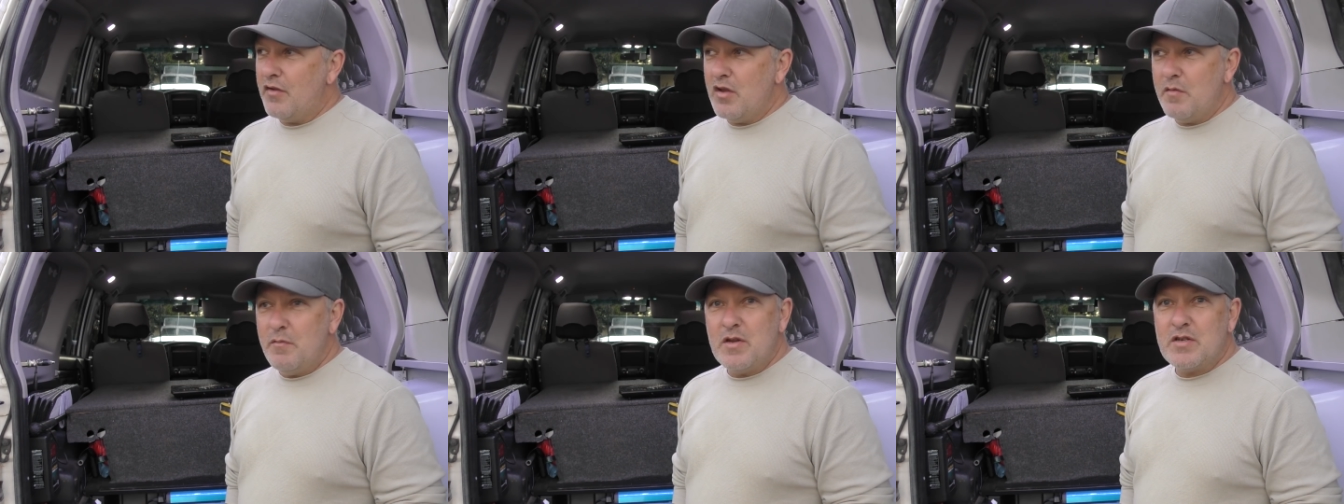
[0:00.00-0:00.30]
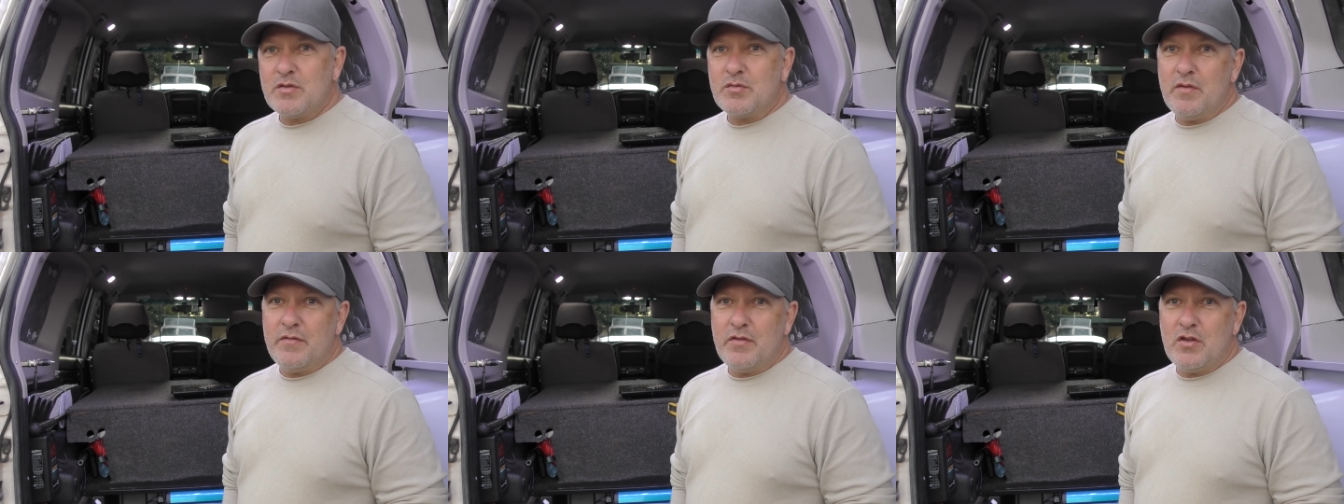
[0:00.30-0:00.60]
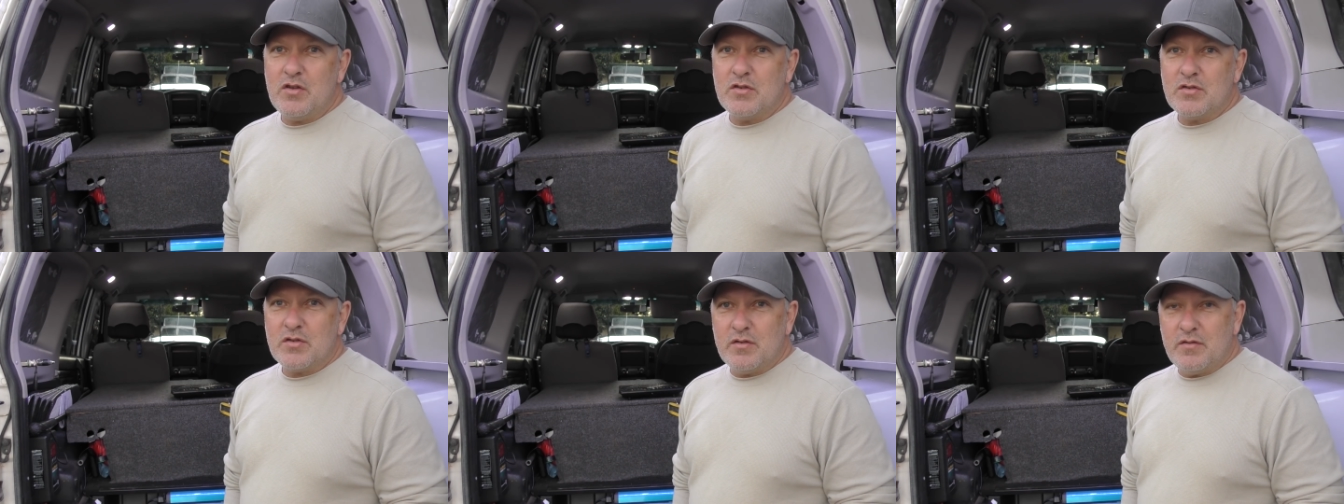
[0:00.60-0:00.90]
heard mixed
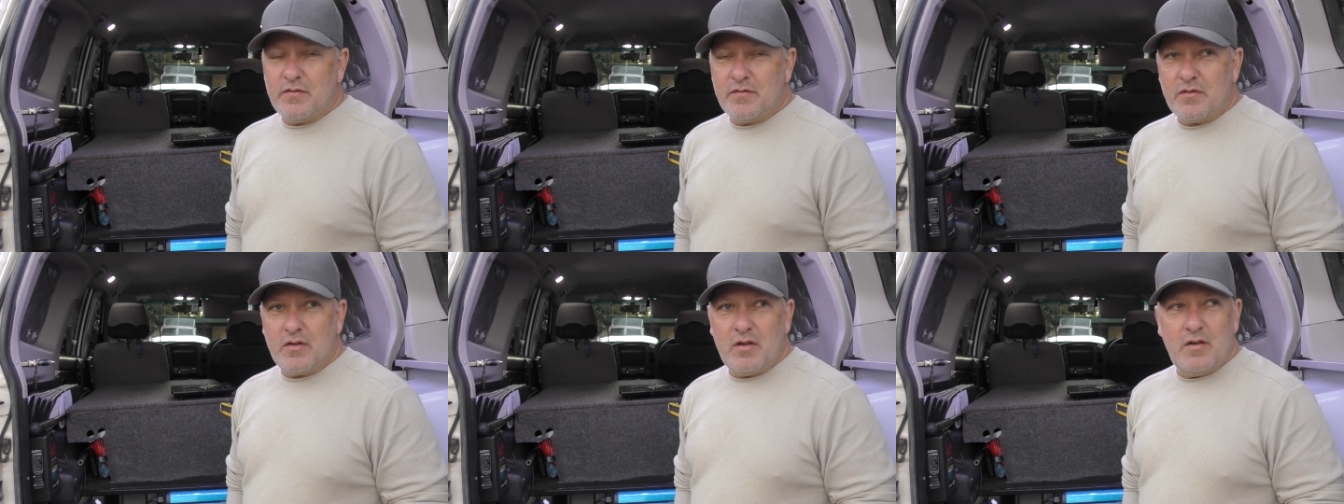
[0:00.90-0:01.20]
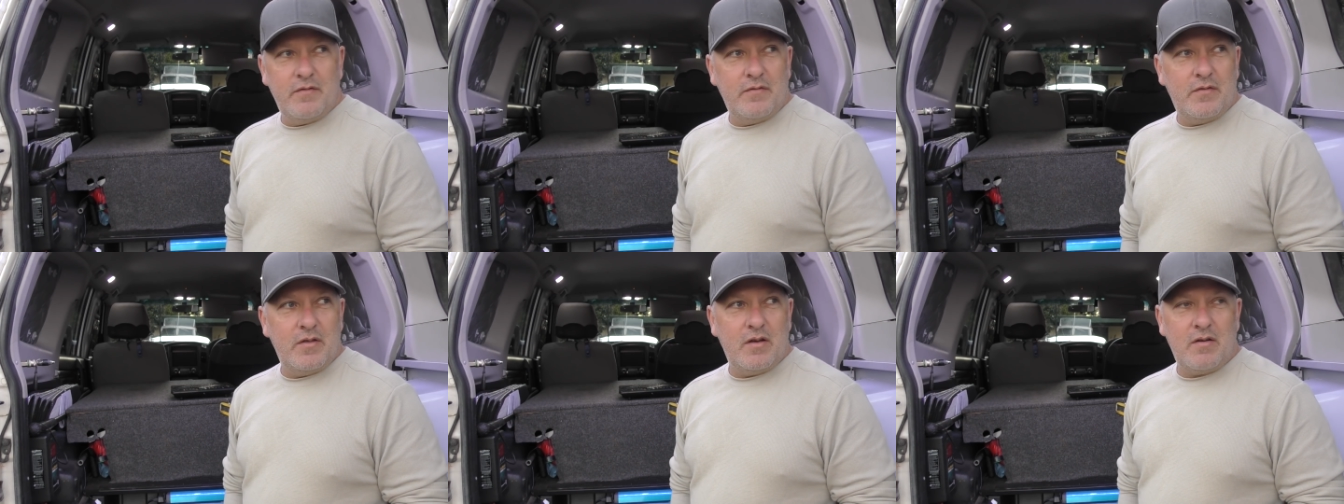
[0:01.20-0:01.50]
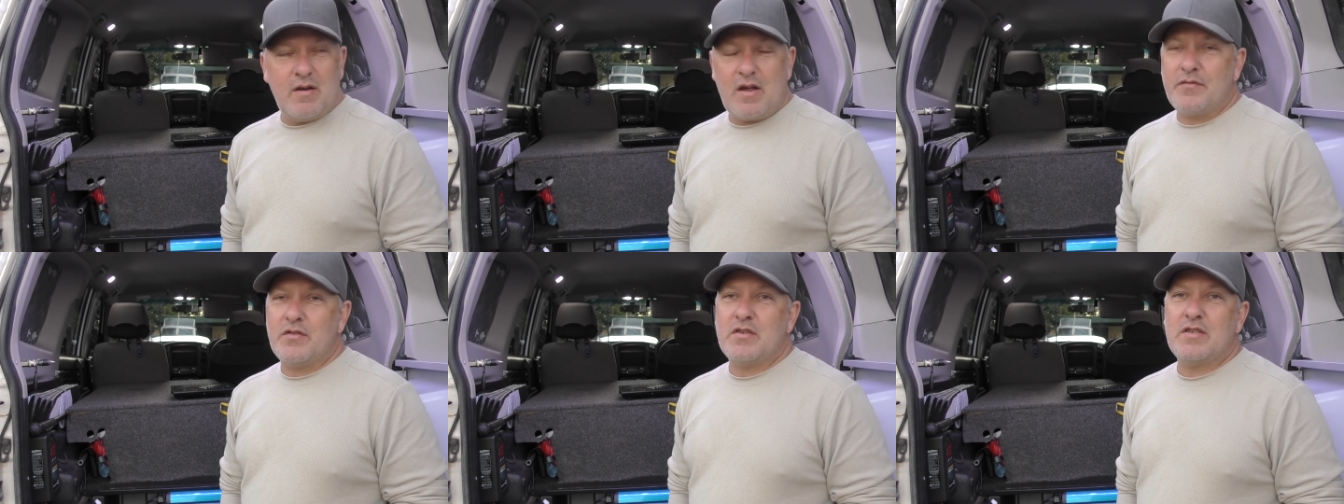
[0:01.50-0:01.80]
reviews of their
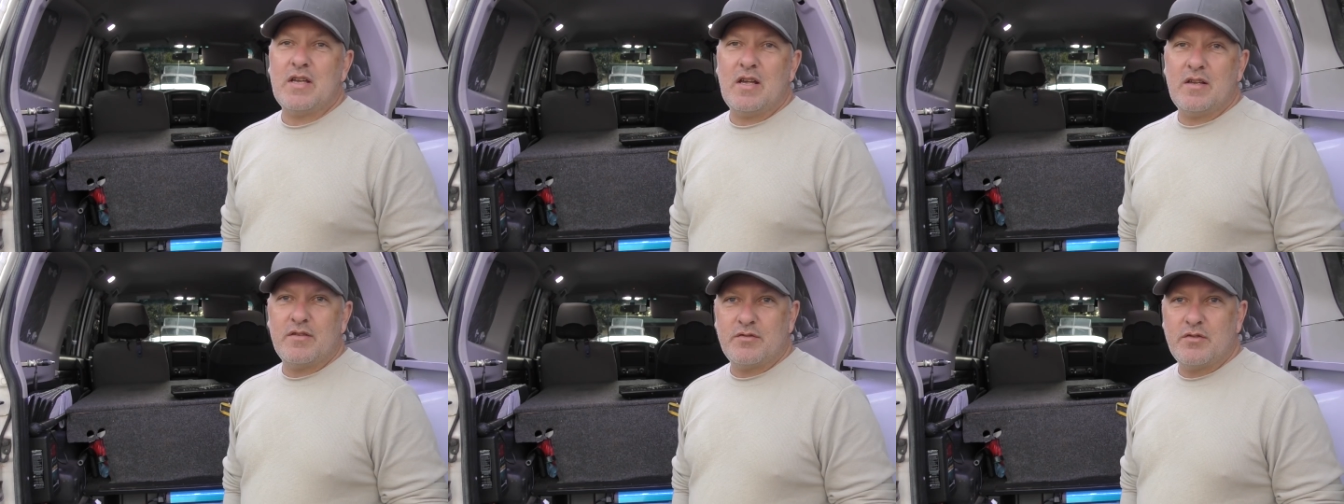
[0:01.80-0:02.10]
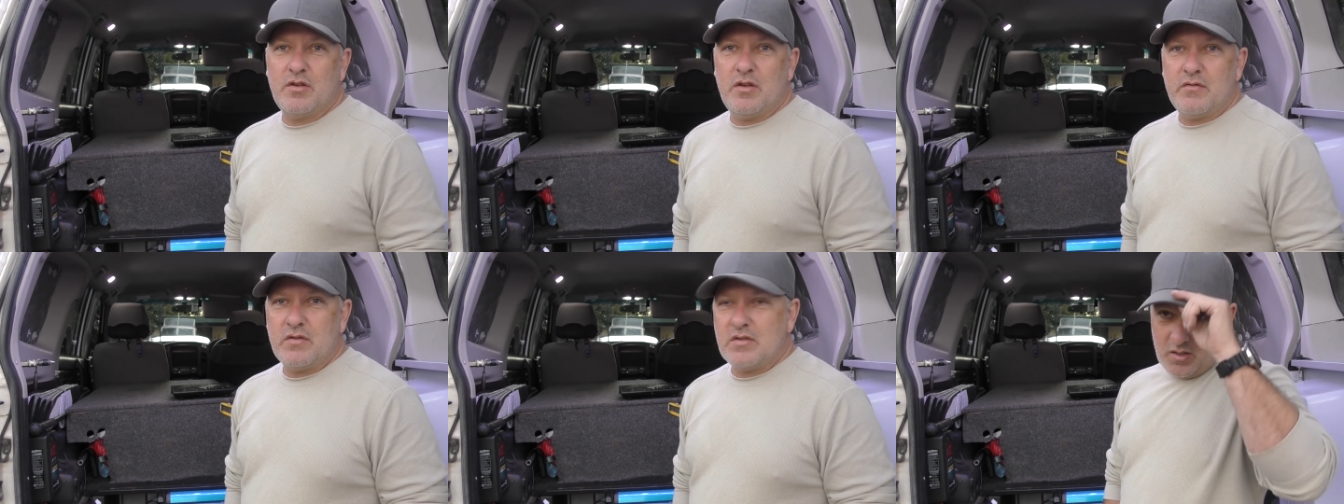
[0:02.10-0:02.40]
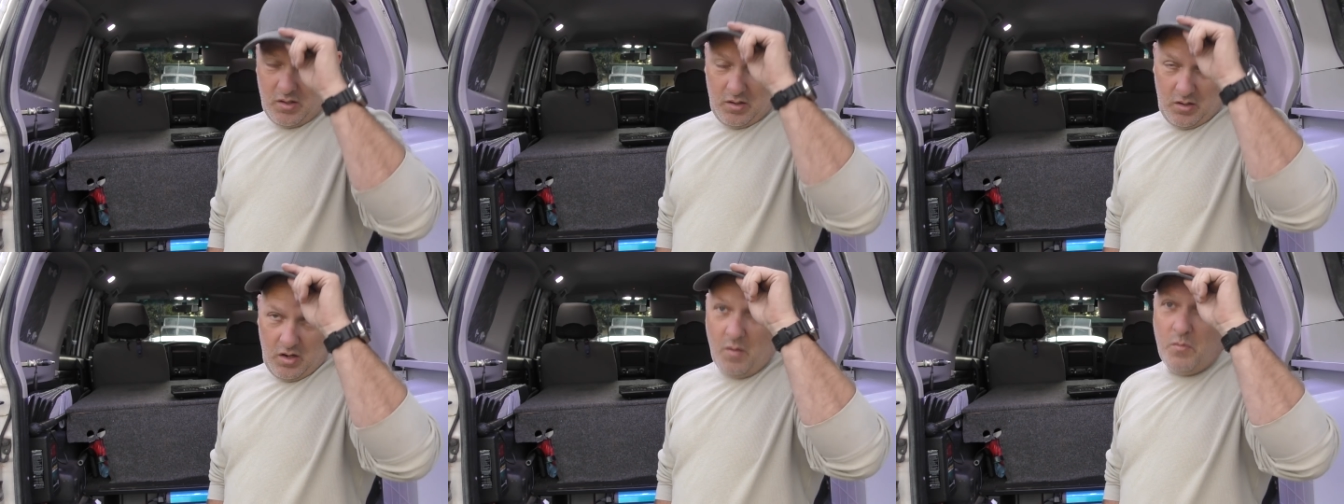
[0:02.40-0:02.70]
after-sales service.
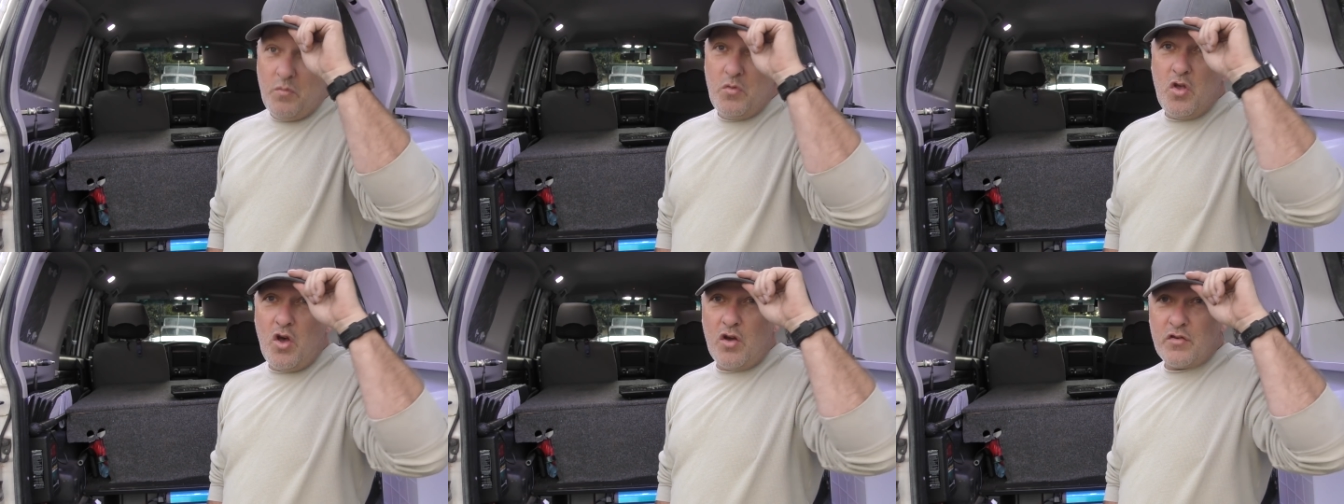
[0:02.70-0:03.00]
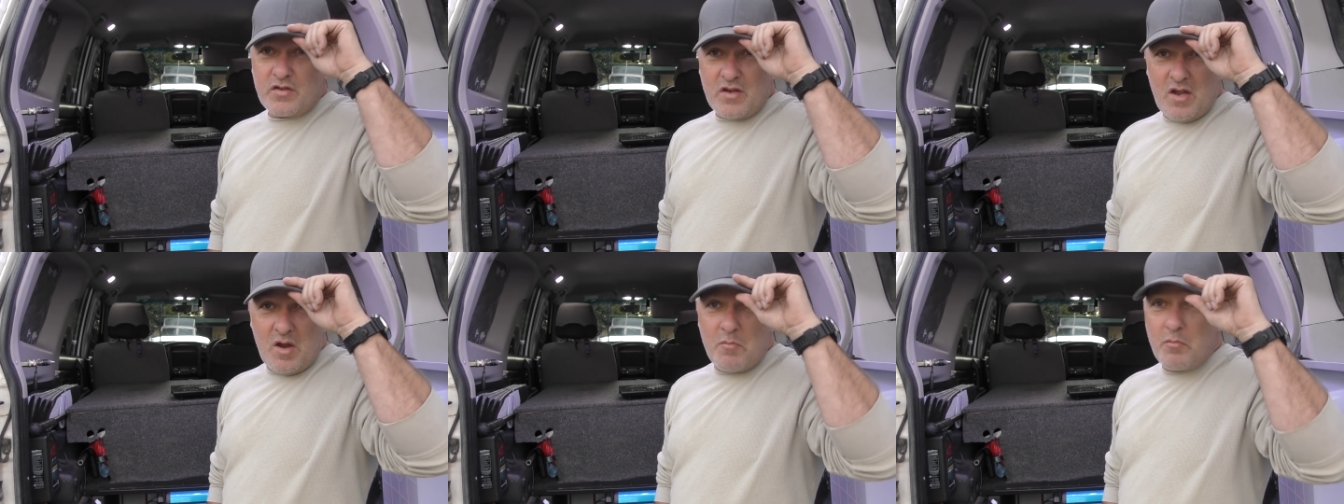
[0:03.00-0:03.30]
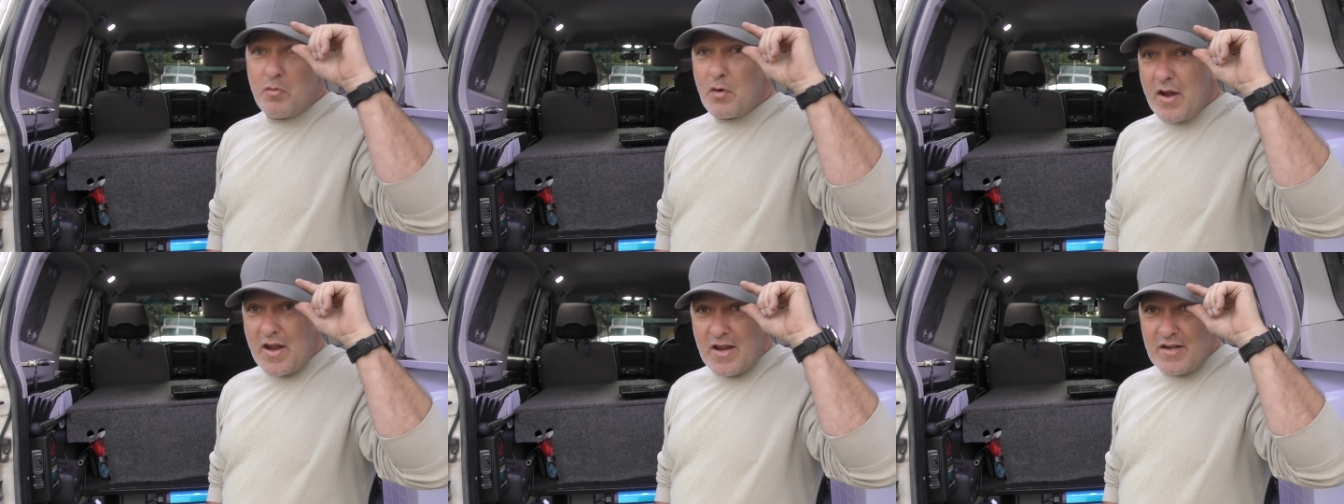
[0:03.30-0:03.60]
I'm not a
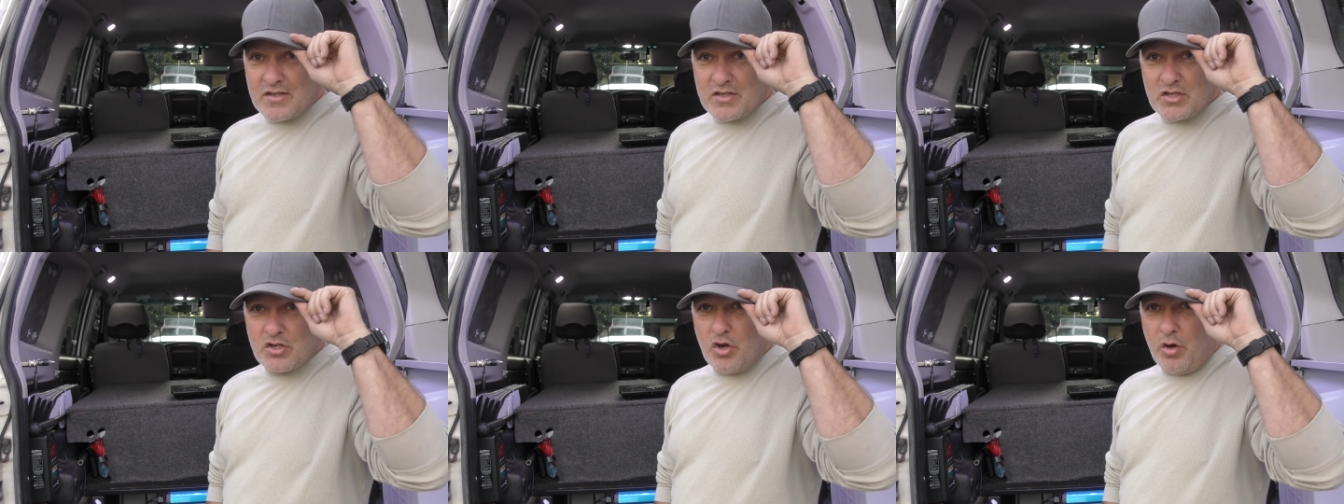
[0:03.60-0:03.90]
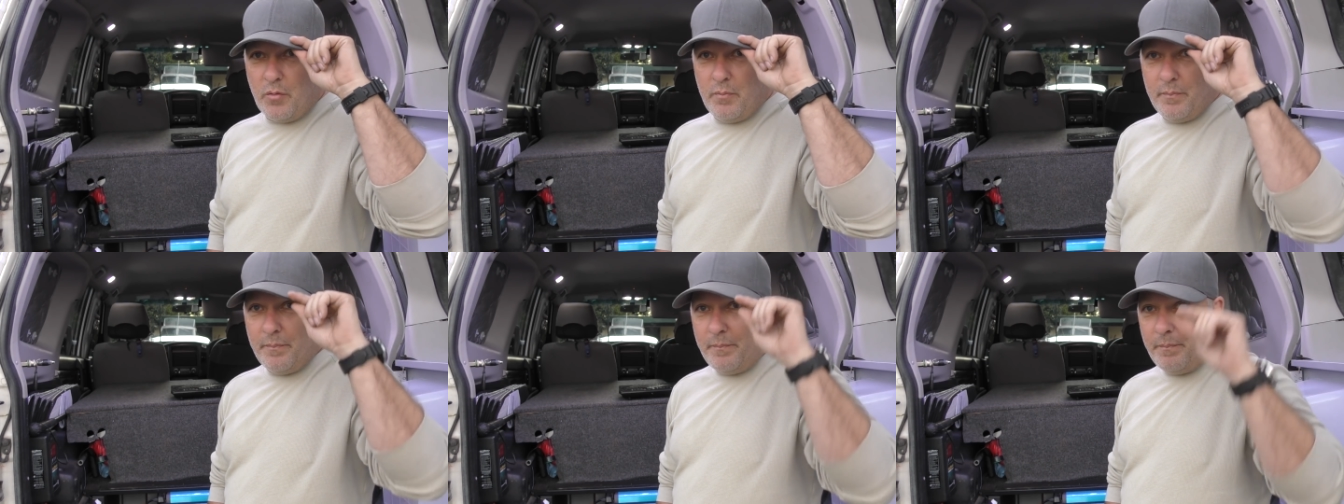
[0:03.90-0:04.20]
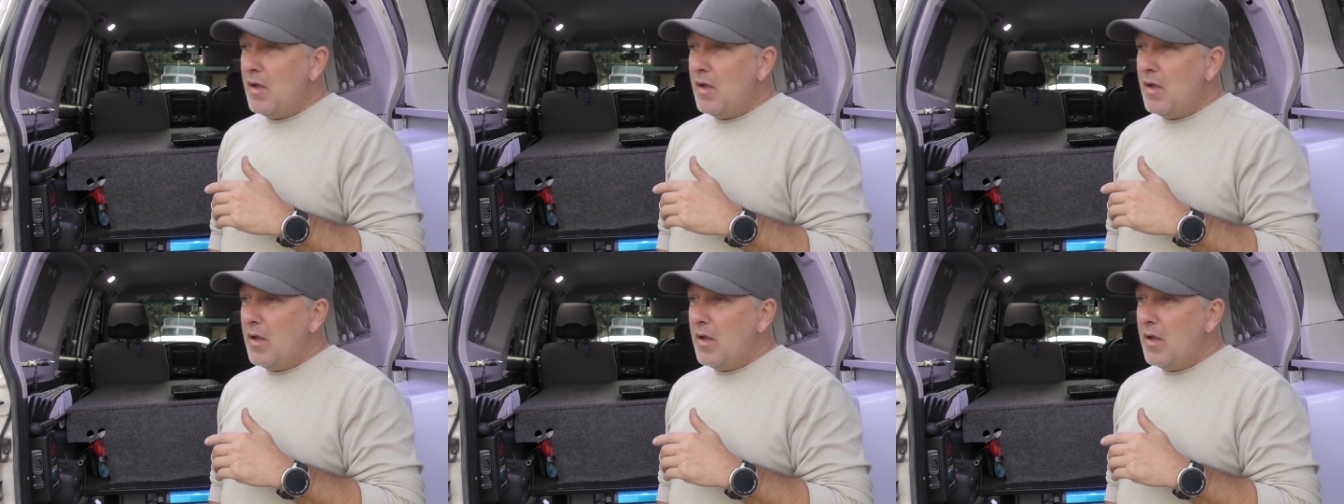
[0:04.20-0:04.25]
brand snob.